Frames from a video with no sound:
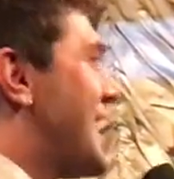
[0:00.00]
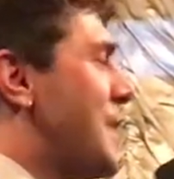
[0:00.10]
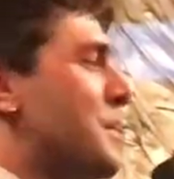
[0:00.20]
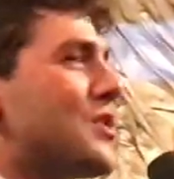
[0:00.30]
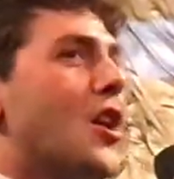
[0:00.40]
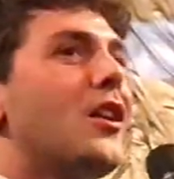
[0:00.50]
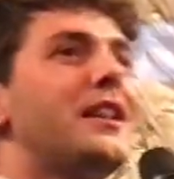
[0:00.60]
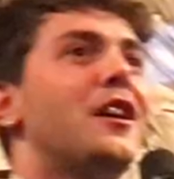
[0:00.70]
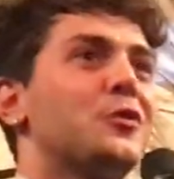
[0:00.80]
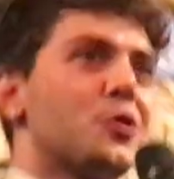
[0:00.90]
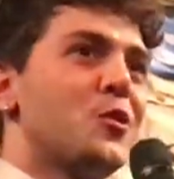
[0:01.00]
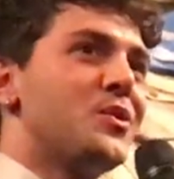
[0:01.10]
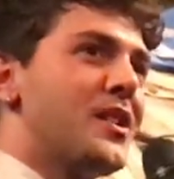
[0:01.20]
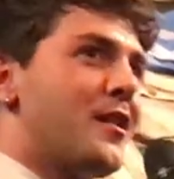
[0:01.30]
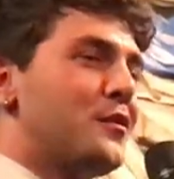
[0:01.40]
it was Holly Hunter who
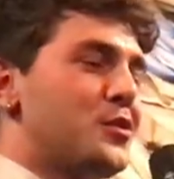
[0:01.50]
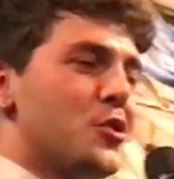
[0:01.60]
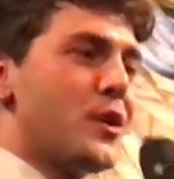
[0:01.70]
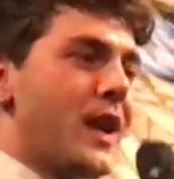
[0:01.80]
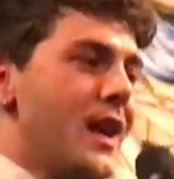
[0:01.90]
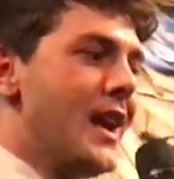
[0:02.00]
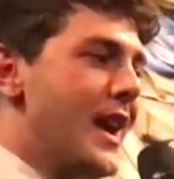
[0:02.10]
was head of the jury.